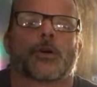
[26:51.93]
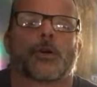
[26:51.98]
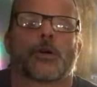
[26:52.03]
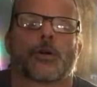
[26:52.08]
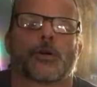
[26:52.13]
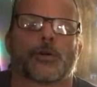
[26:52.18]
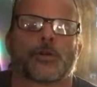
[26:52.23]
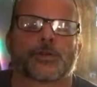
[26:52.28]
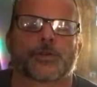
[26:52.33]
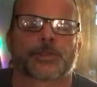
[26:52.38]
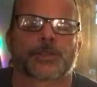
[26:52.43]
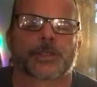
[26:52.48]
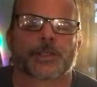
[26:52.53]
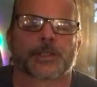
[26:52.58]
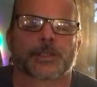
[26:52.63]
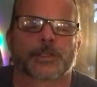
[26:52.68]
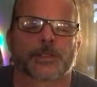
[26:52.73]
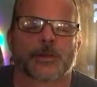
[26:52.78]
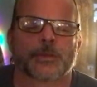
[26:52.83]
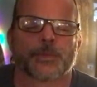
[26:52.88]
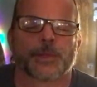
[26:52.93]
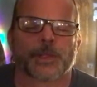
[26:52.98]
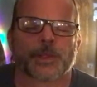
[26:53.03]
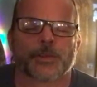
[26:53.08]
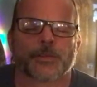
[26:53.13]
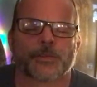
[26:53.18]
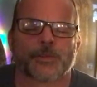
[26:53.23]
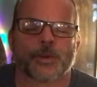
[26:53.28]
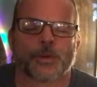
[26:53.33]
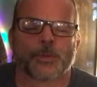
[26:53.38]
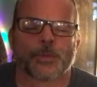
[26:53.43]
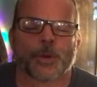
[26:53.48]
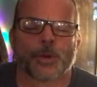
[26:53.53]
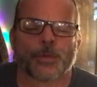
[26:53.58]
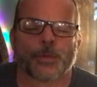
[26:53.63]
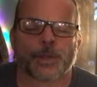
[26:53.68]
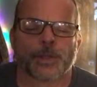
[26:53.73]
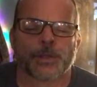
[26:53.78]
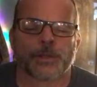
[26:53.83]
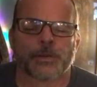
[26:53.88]
whole system here for a
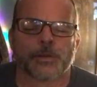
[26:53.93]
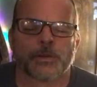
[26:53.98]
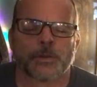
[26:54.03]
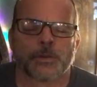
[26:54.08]
moment.